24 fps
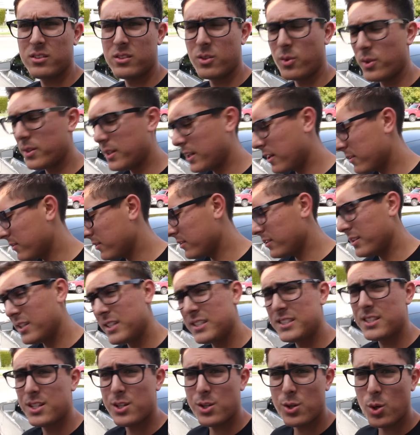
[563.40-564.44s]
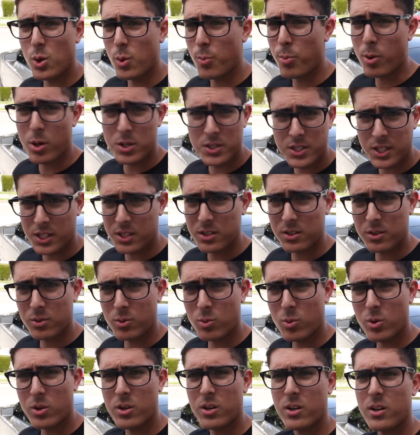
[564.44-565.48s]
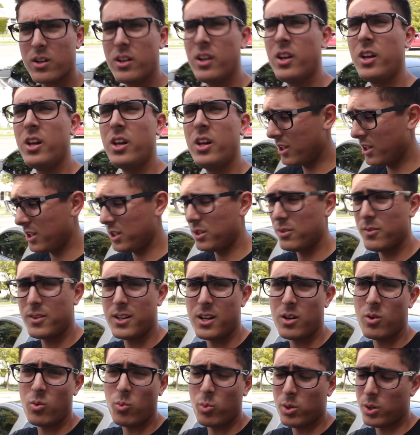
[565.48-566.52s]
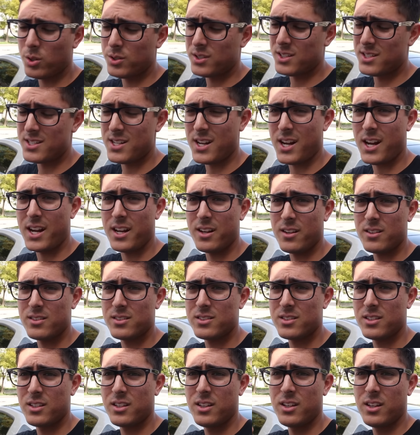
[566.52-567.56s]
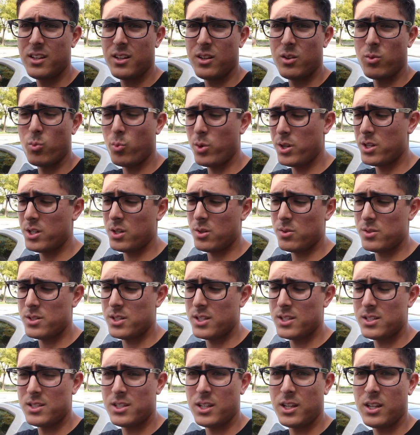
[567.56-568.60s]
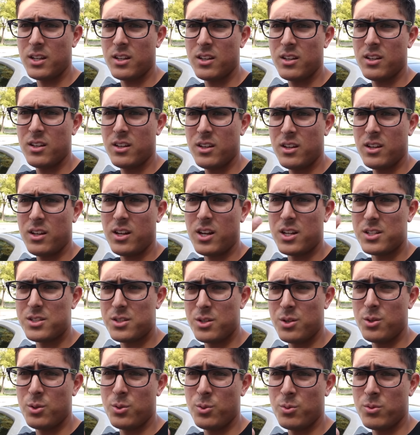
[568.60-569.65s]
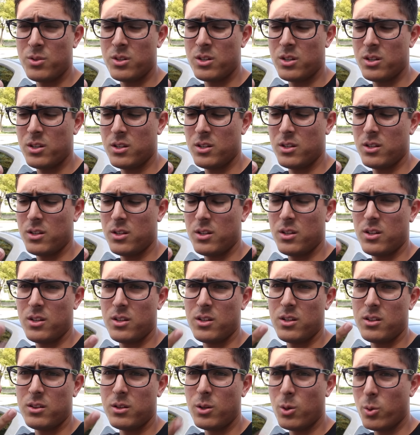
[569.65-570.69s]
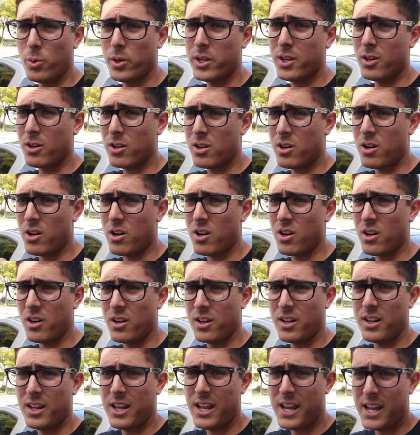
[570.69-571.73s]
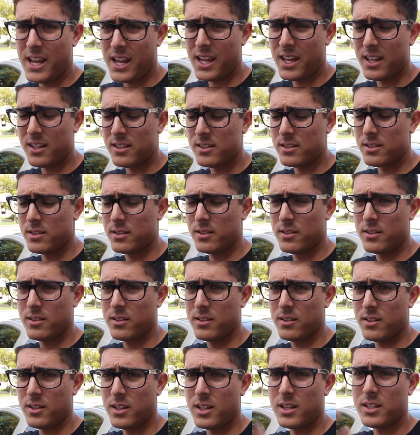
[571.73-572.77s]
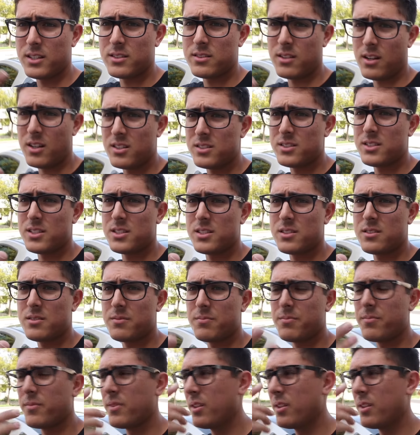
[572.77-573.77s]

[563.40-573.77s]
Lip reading: Going down the list in no particular order, you've got wheels and tires, window tinting, a tune, lowering your car, and an exhaust system.